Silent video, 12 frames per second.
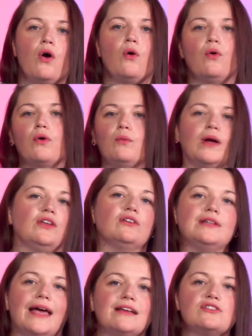or when your
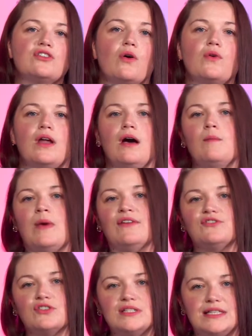legs go numb
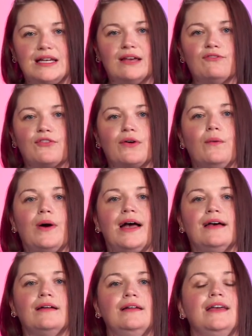after sitting for a
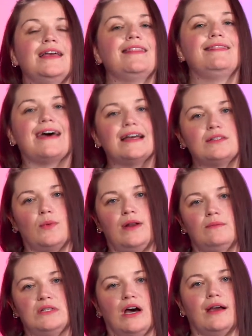while. That's what
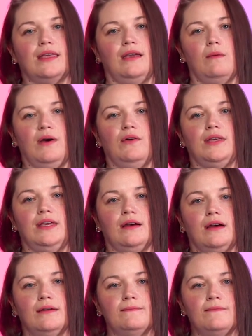I'm talking about here.